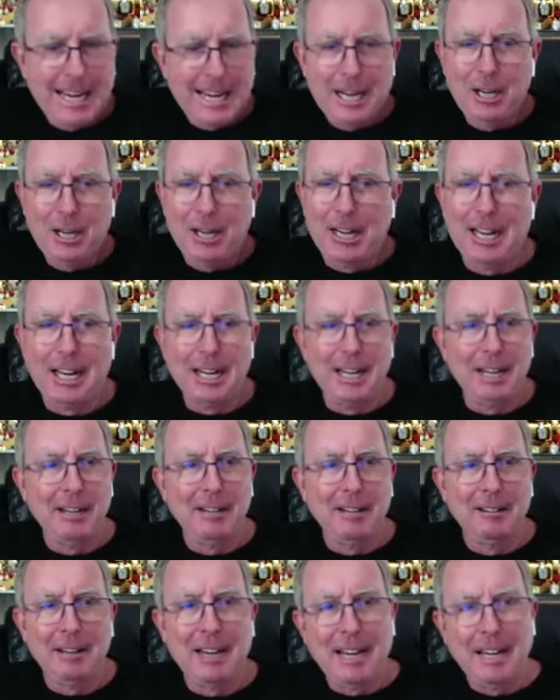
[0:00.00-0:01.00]
he
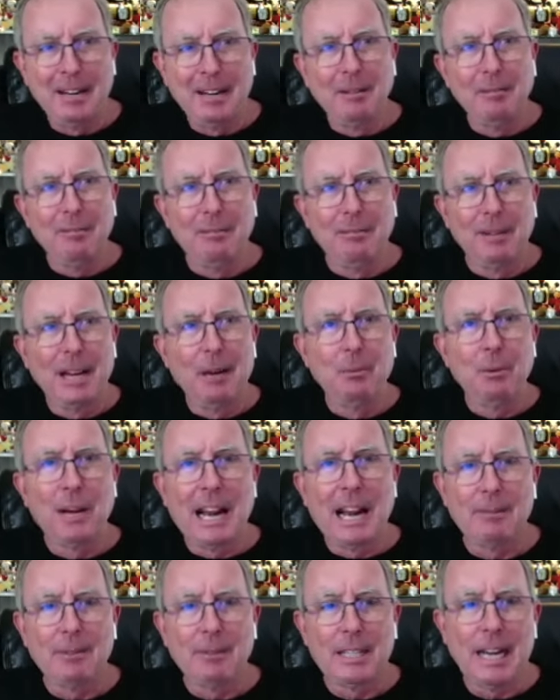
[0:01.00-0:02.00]
he he he
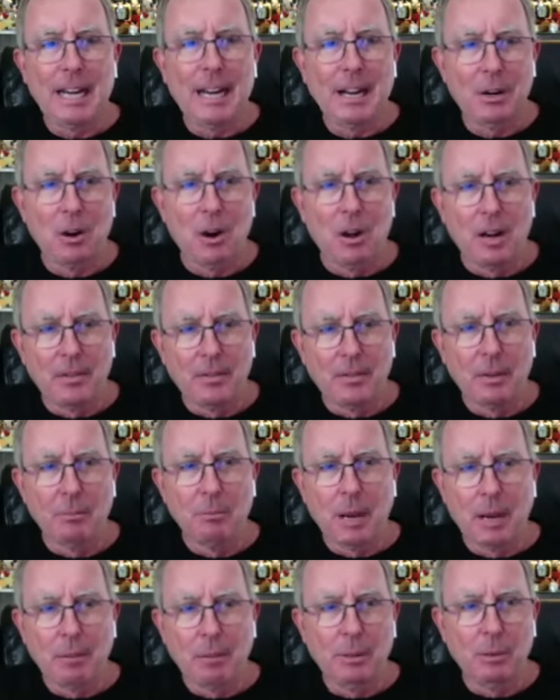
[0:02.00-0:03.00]
would have a take on it
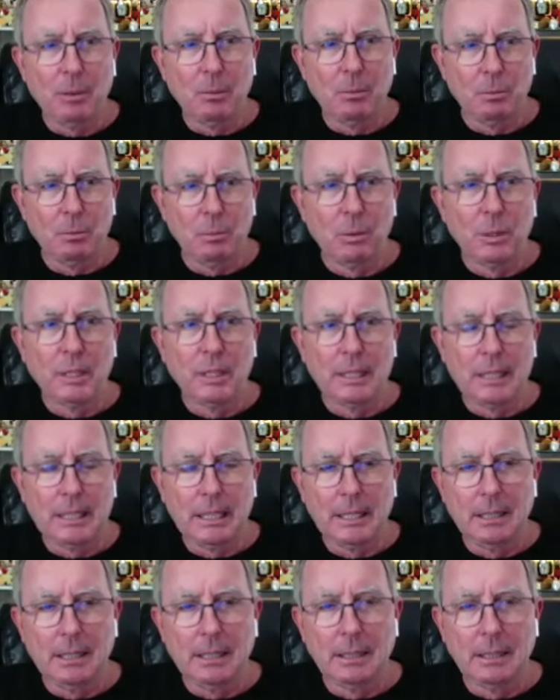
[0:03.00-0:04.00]
that might be
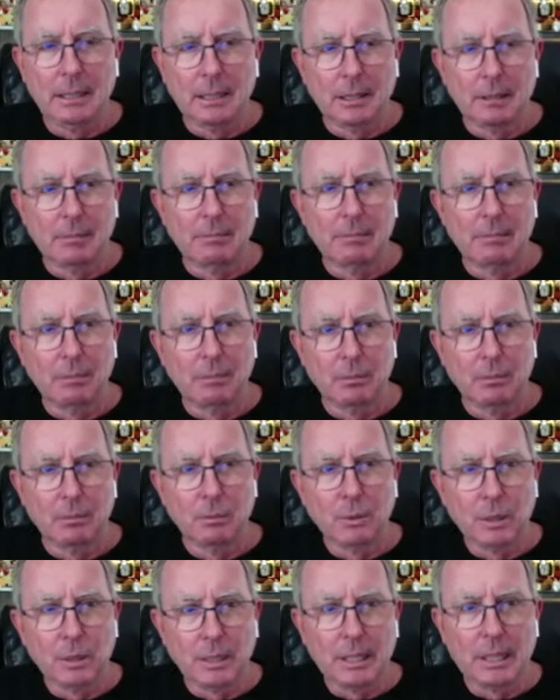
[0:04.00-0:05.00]
really uh
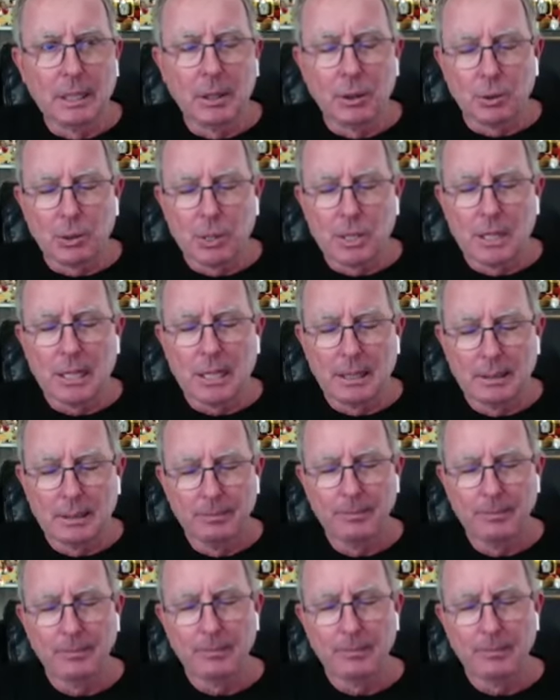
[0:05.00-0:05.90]
really interesting.